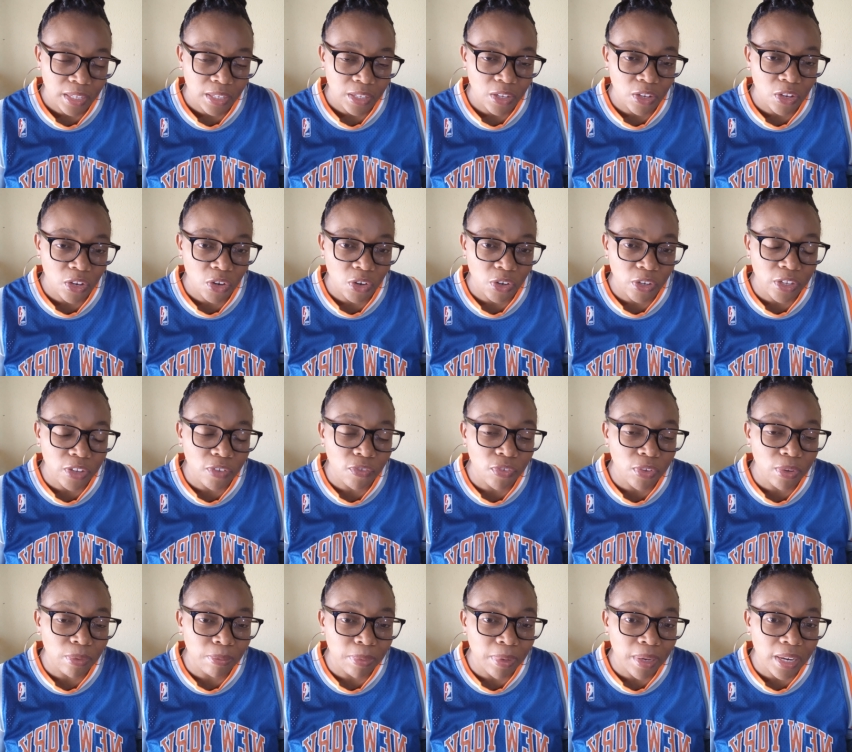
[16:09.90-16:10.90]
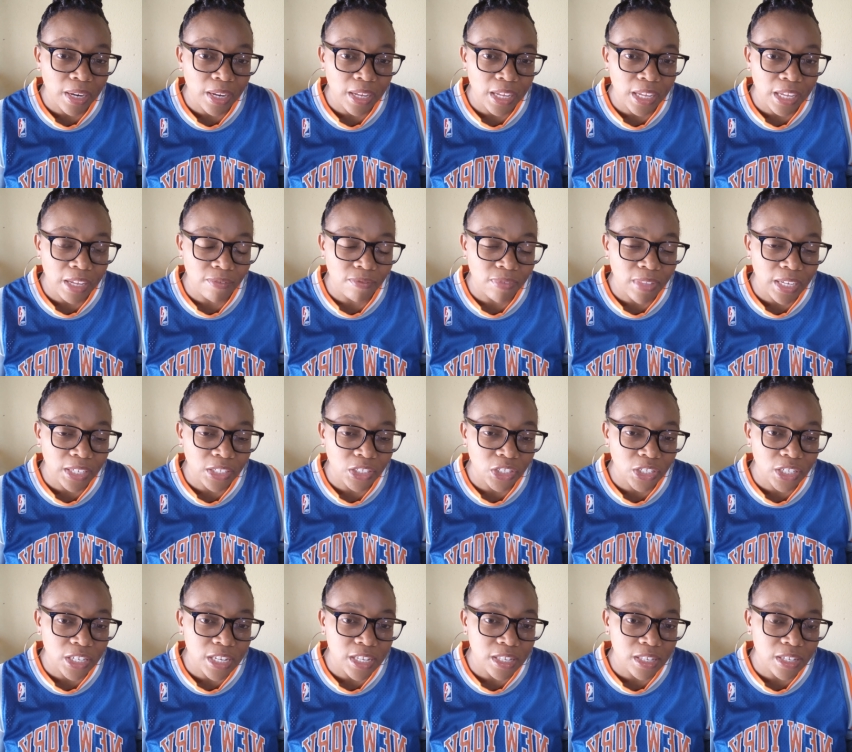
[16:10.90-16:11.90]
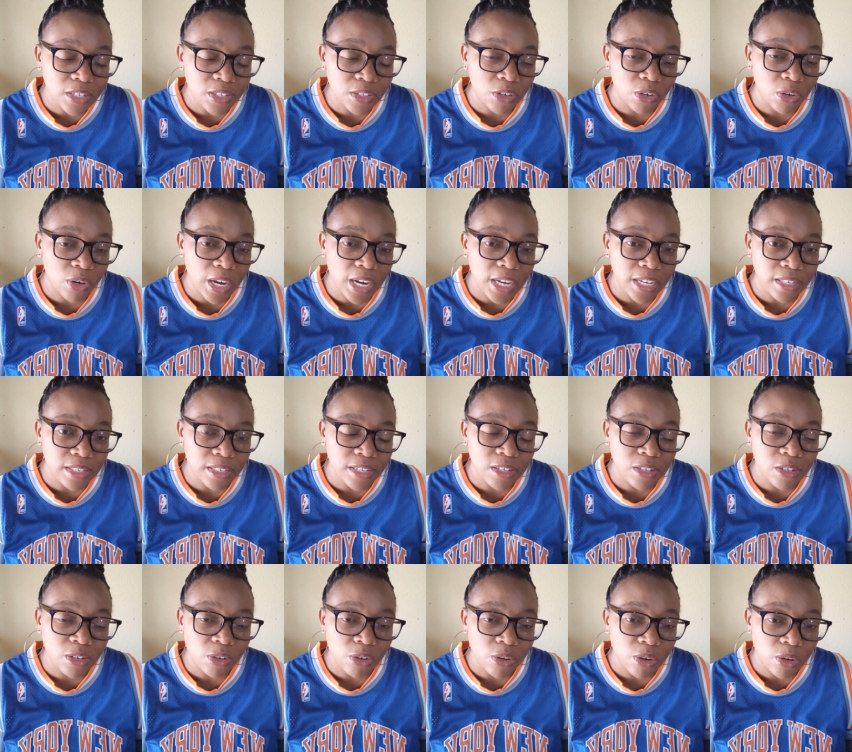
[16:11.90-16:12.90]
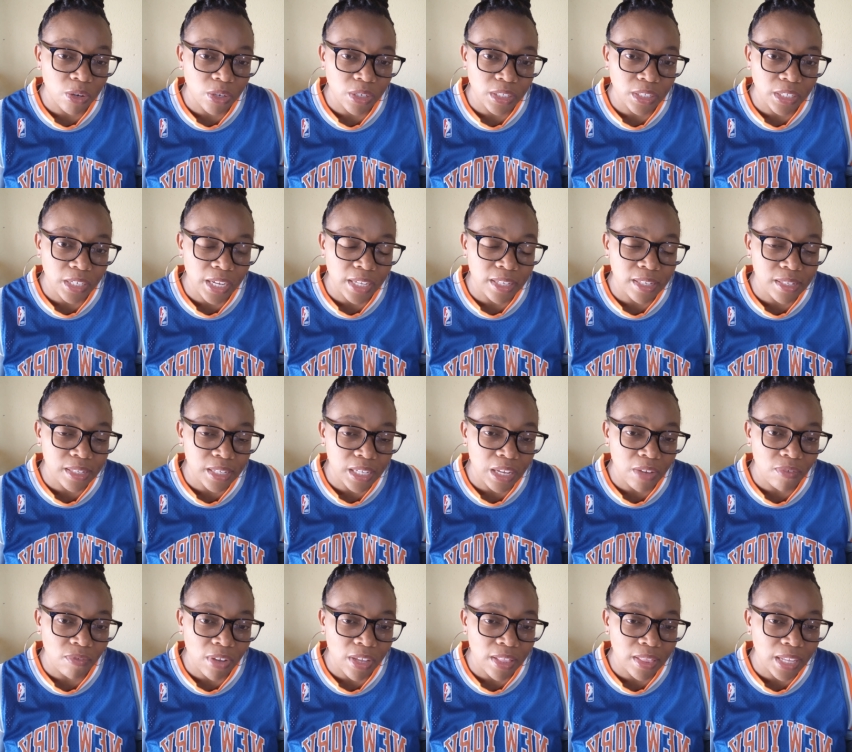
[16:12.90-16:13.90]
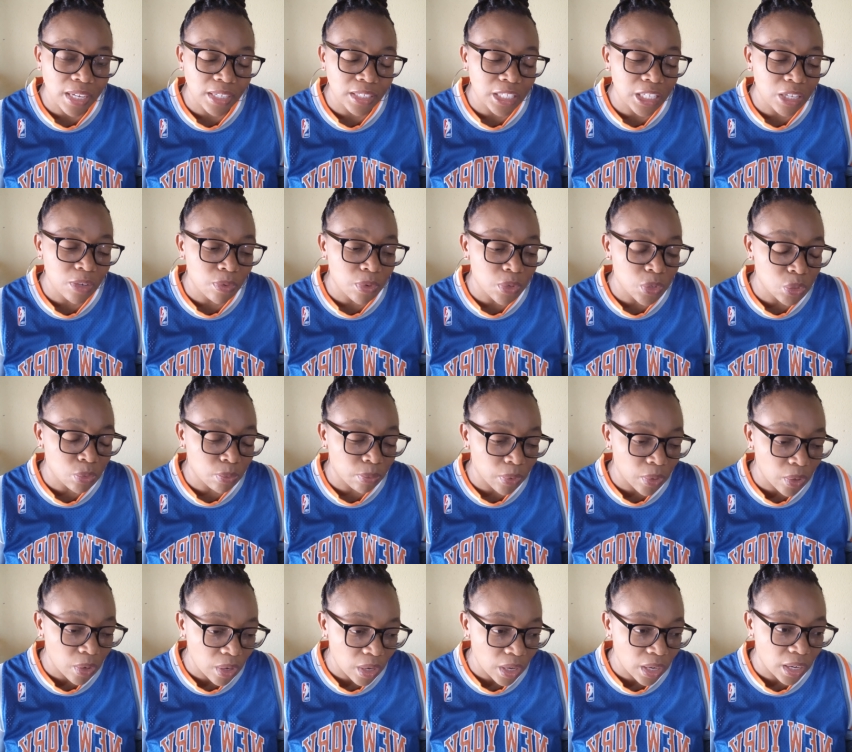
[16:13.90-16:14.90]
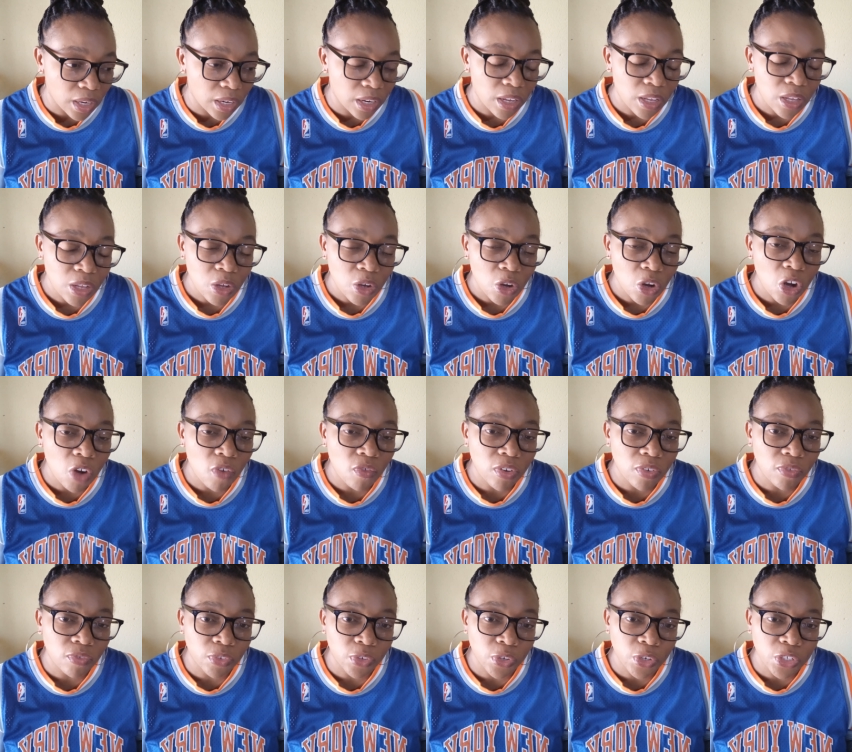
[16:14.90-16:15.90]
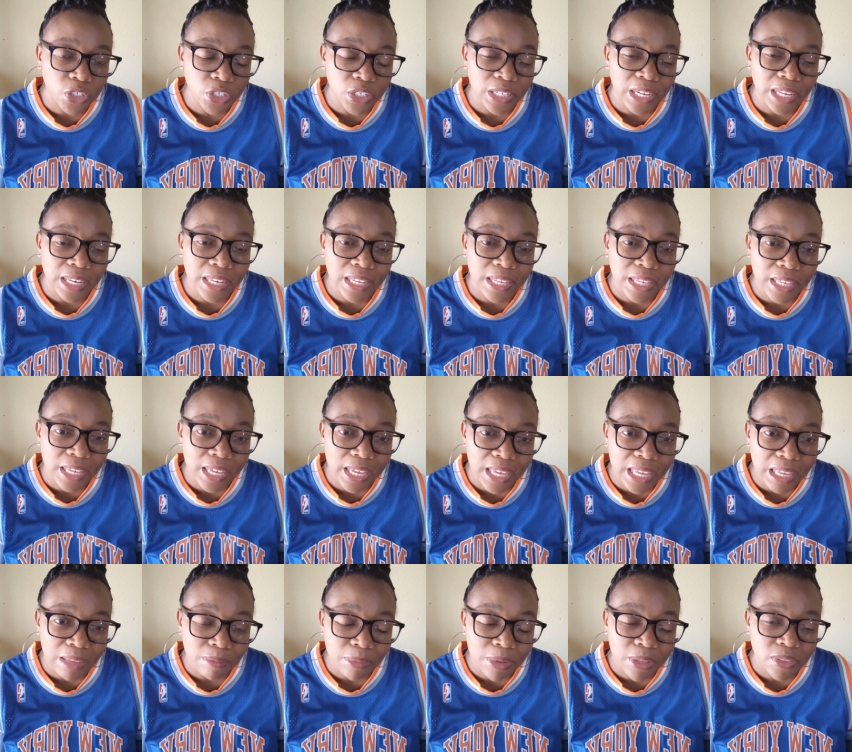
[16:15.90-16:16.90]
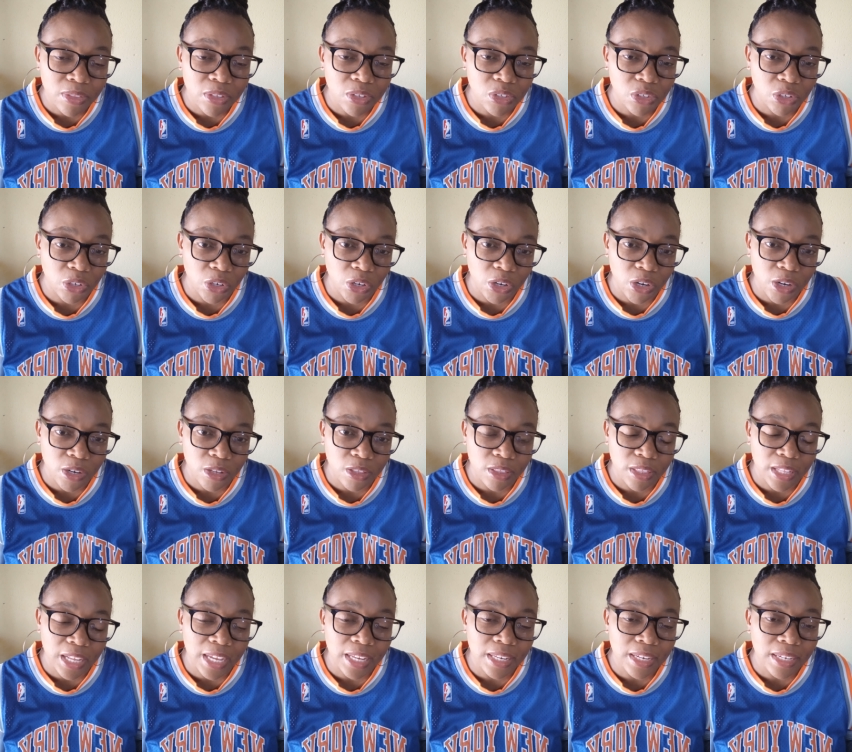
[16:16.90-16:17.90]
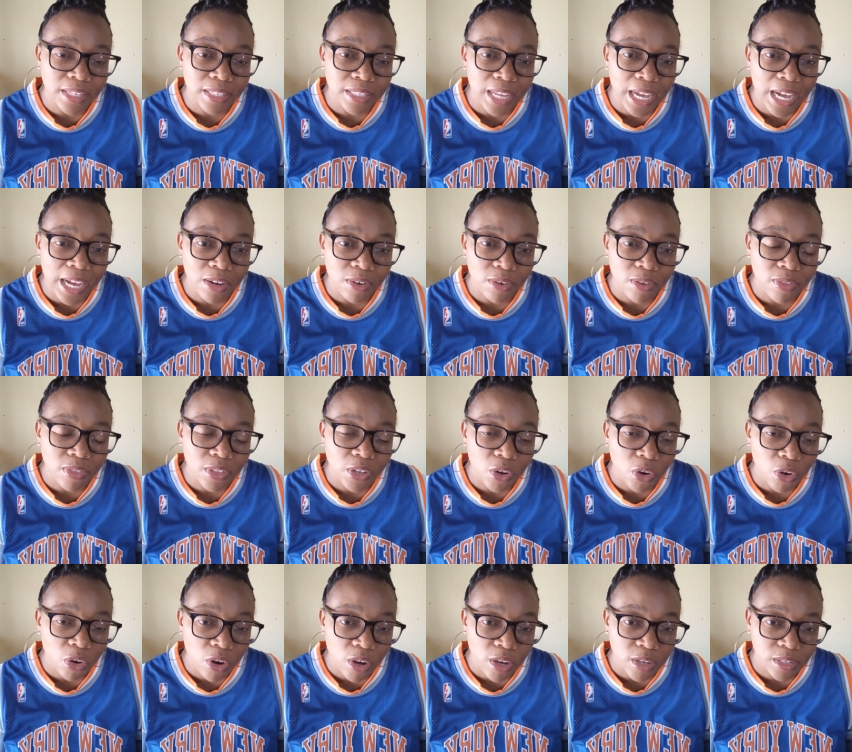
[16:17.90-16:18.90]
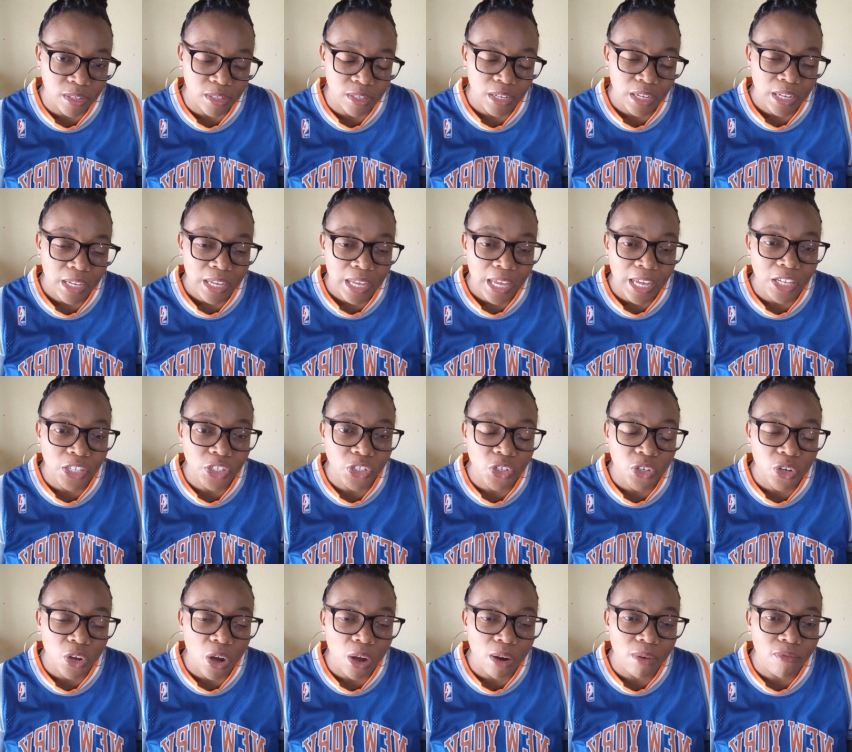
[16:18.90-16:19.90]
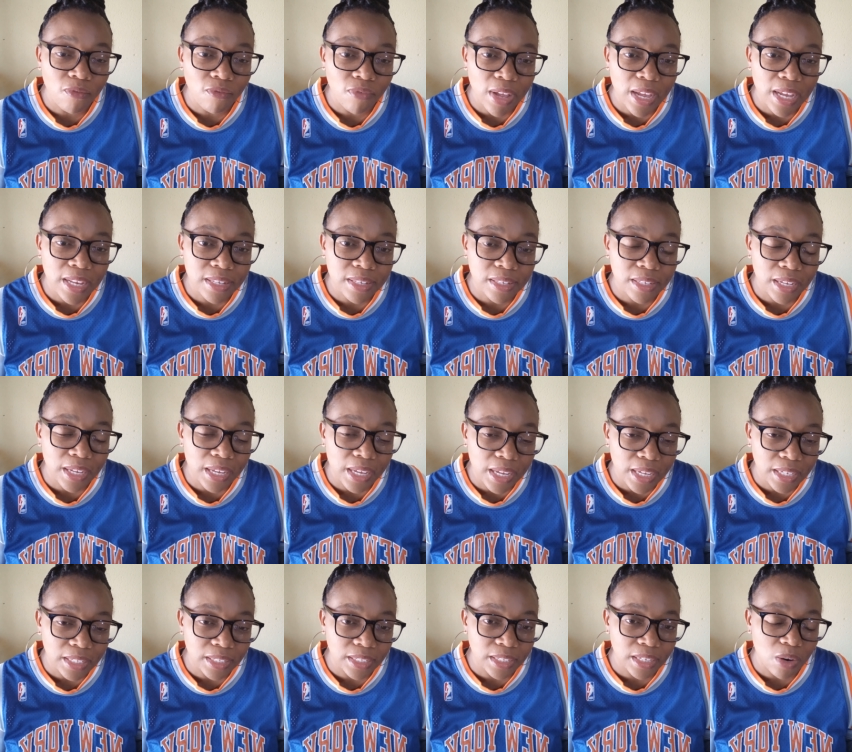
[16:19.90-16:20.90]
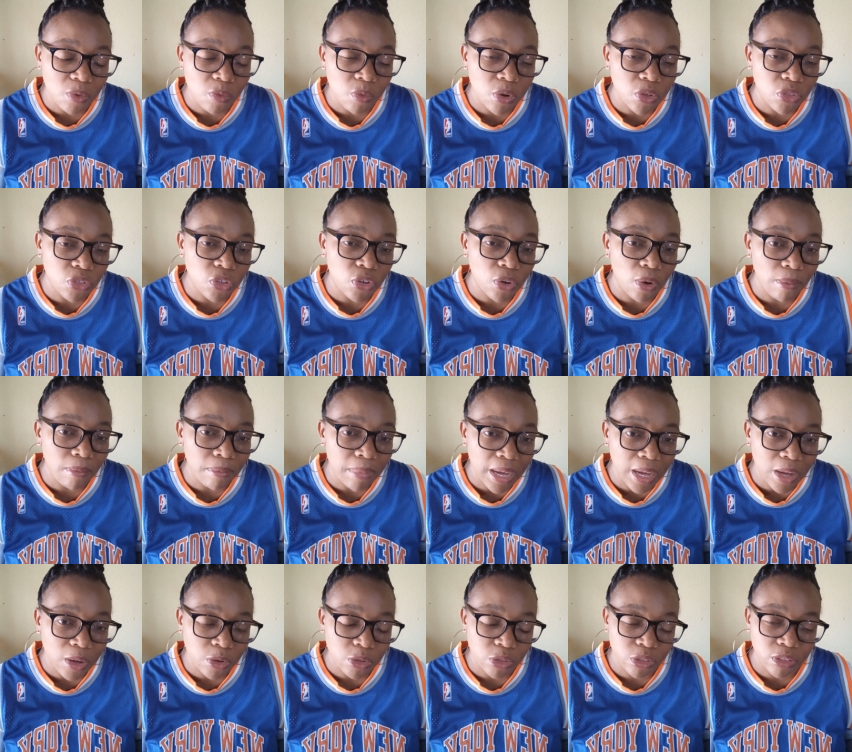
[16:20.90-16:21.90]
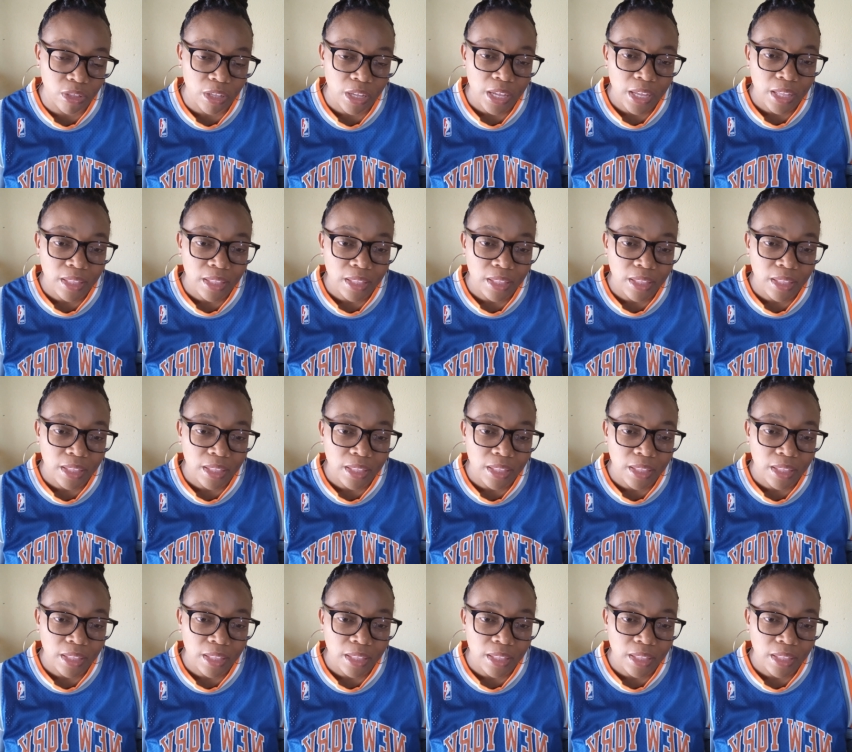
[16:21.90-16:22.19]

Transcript: you know, if you believe that Jesus Christ is Lord and Savior and that he was born of a virgin and he came on this earth and he died on the cross and you confess it with your mouth,